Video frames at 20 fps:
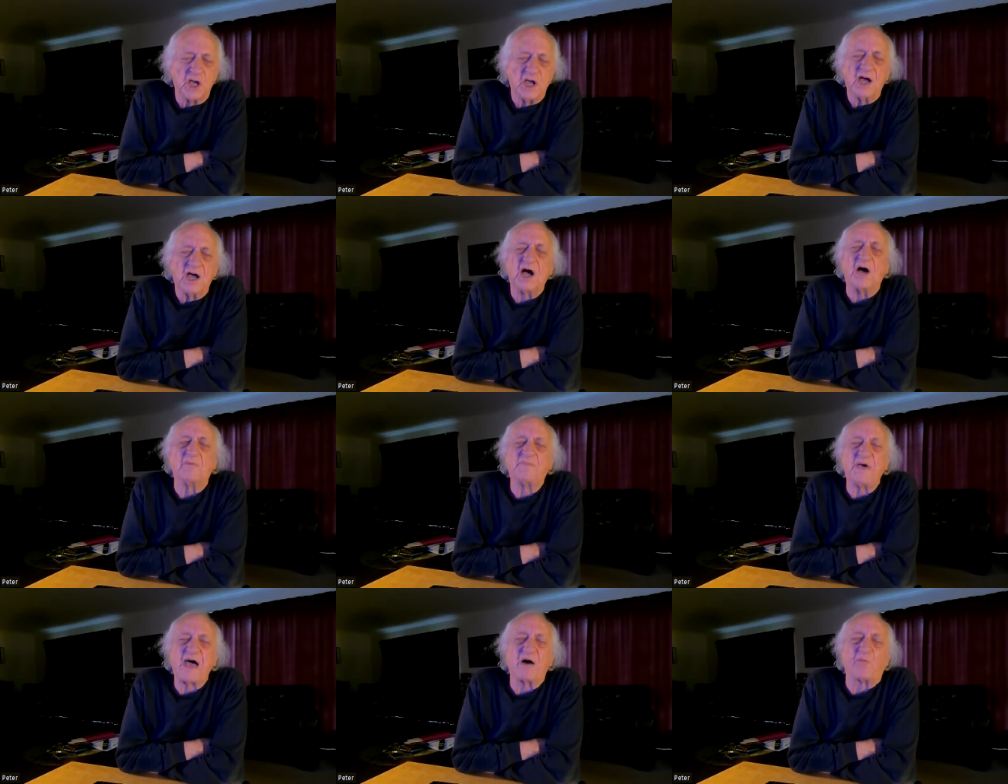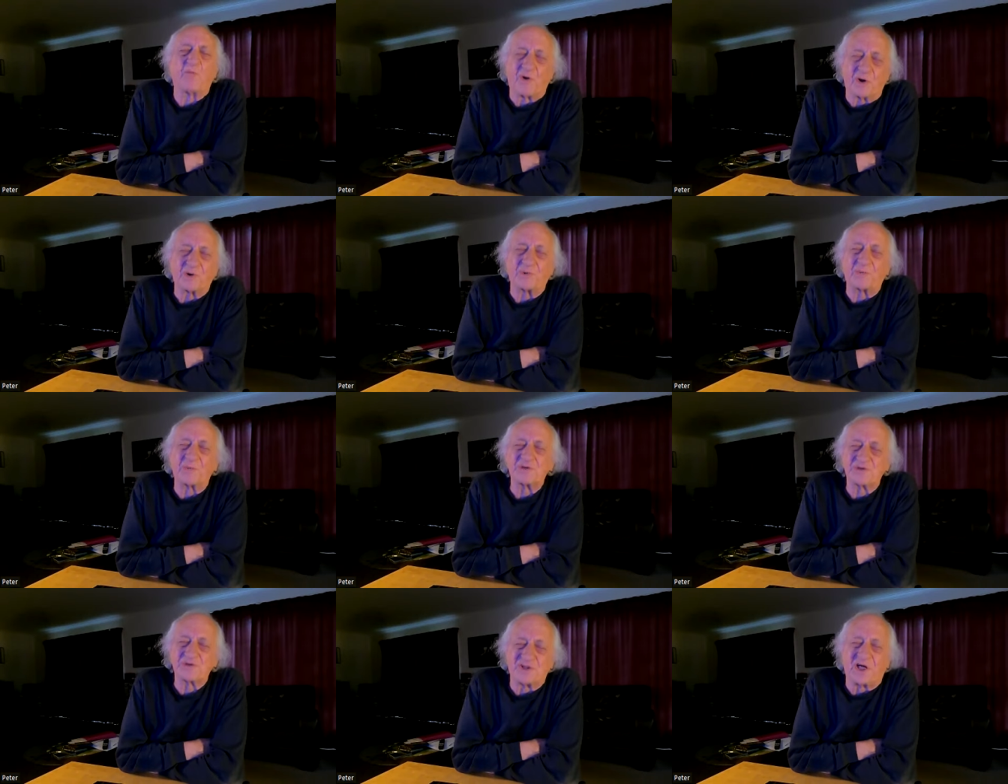about what it
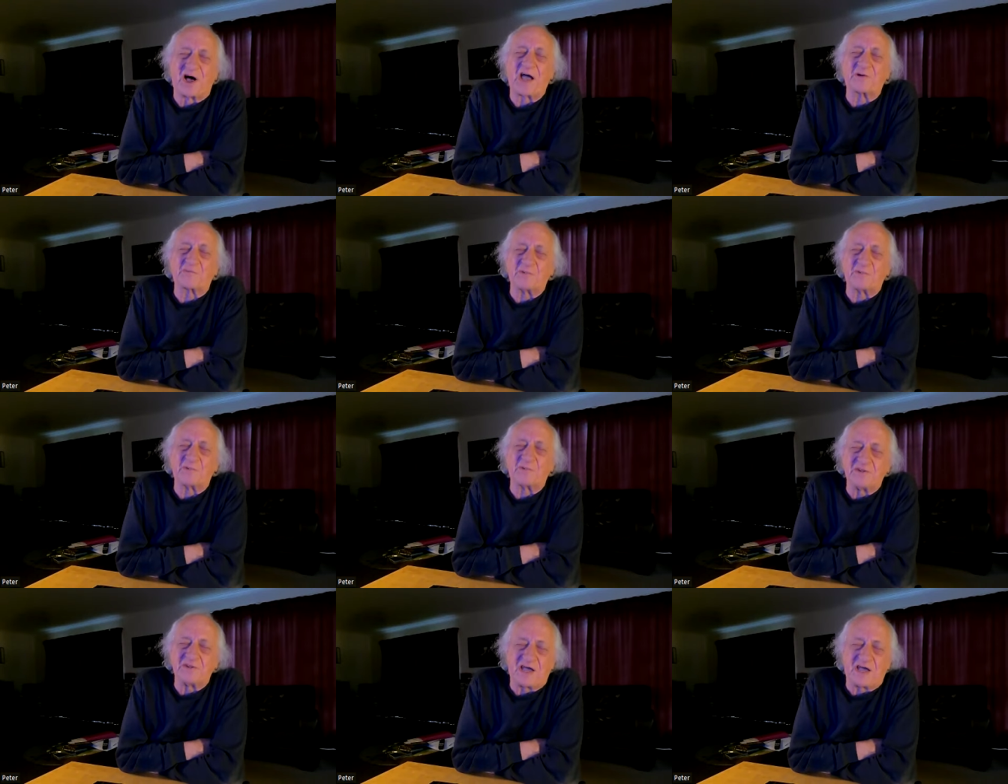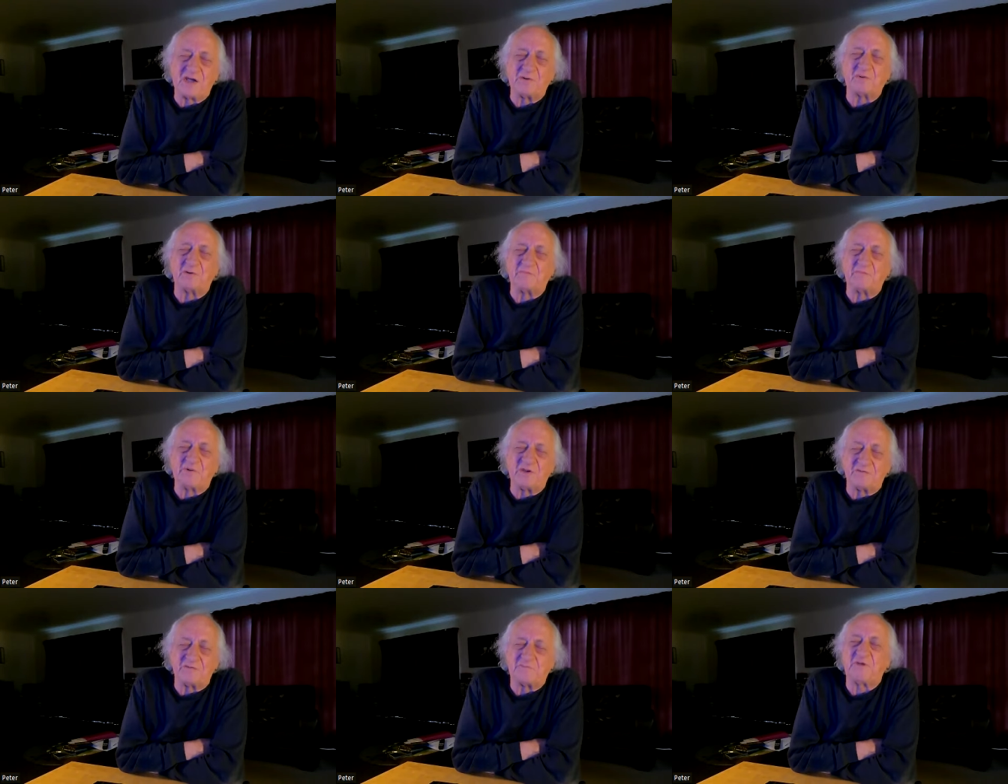was like when they were be,
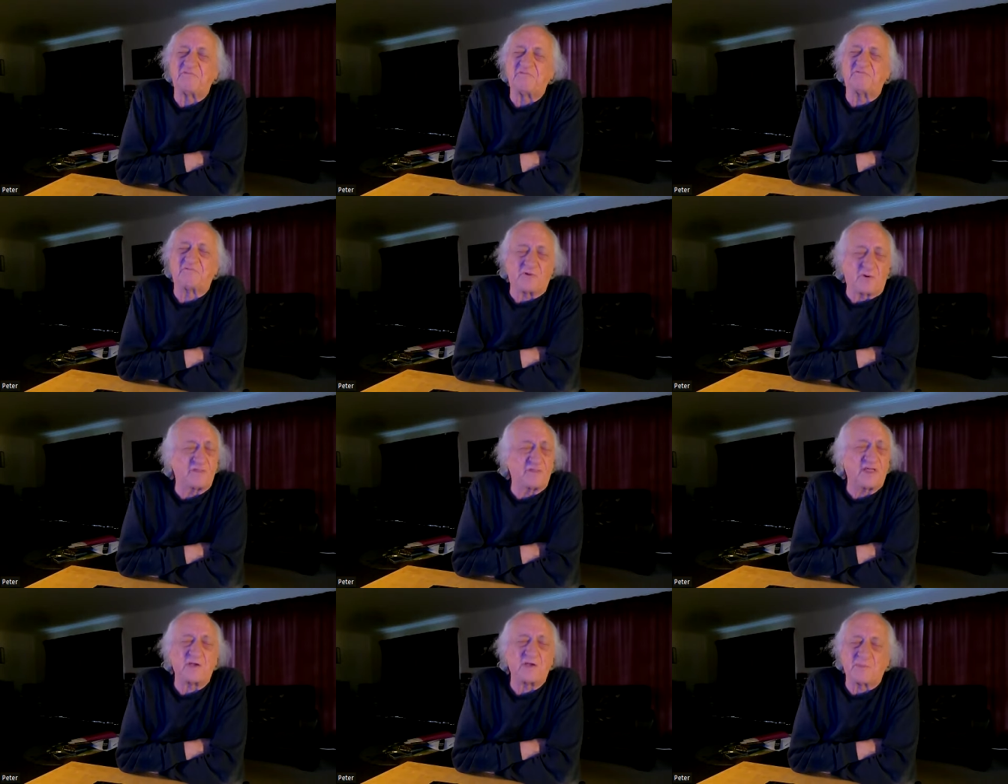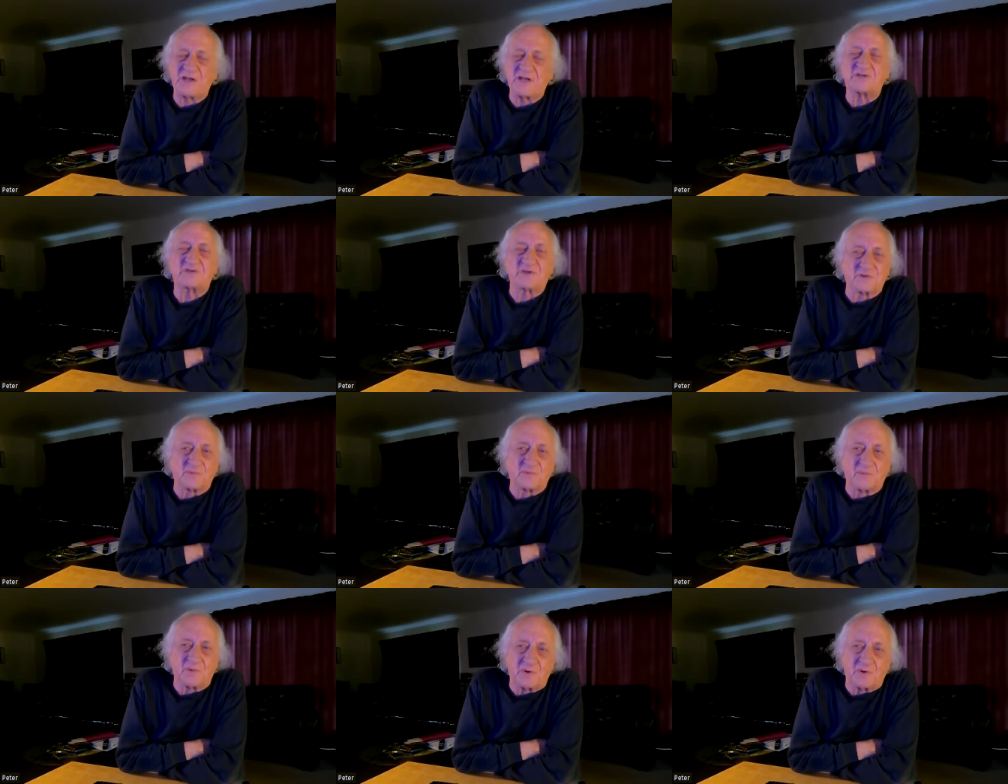before they went to the war,